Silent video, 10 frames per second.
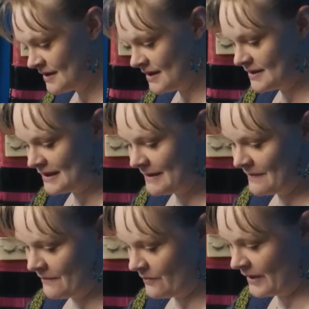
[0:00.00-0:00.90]
to keep
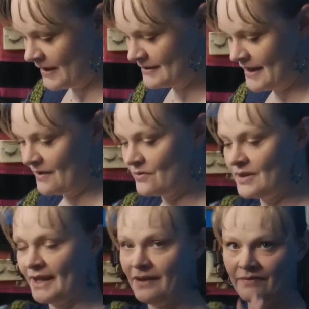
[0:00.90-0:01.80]
them from getting tangled.
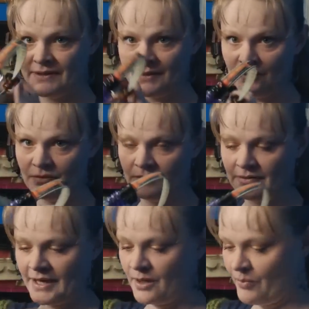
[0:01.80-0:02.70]
I have this little,
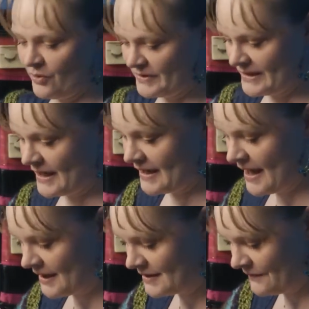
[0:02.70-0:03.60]
like, purse thing,
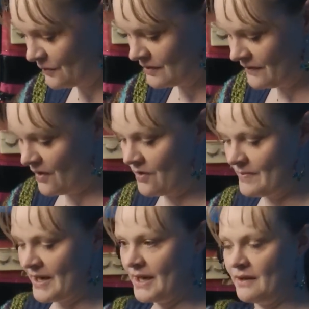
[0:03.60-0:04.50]
and it's full of all
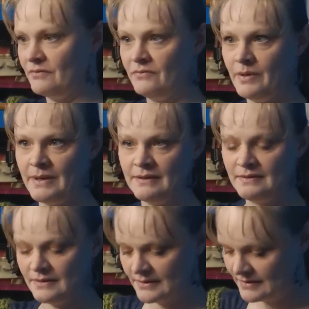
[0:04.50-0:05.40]
my
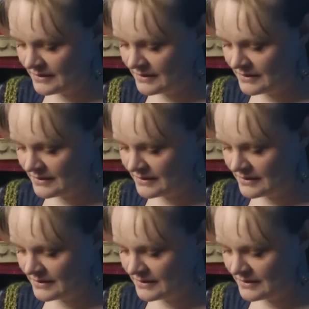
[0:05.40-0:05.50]
ribbons